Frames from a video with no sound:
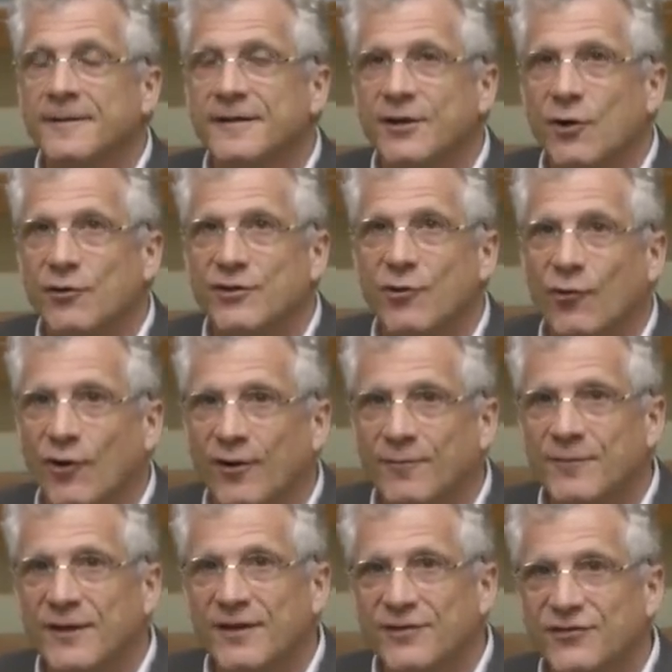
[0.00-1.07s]
you know,
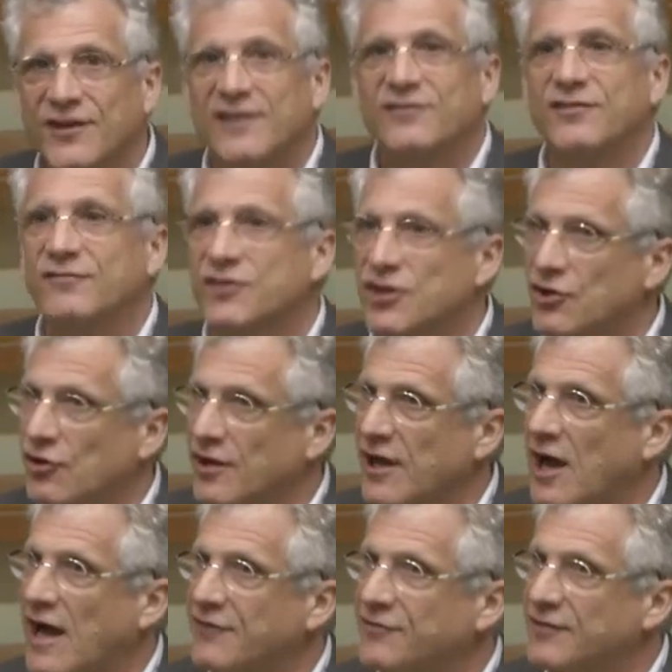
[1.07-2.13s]
your sense of
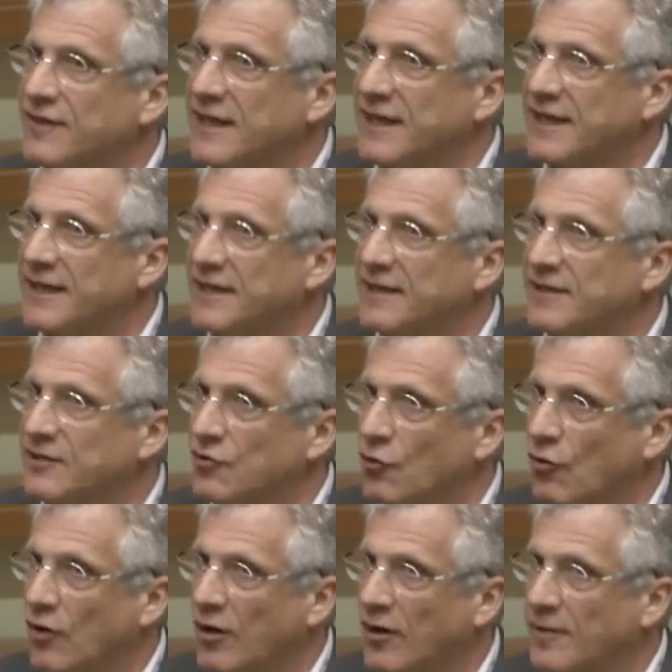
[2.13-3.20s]
curiosity,
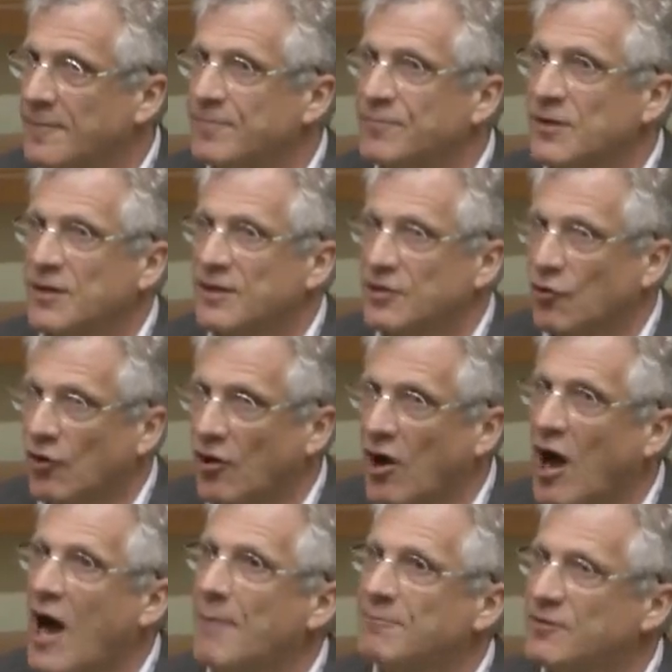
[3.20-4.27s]
your your
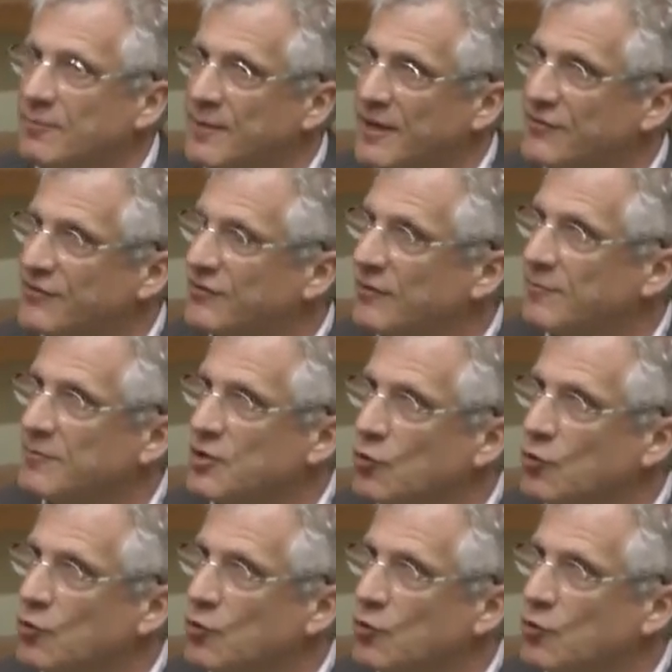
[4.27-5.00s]
optimism.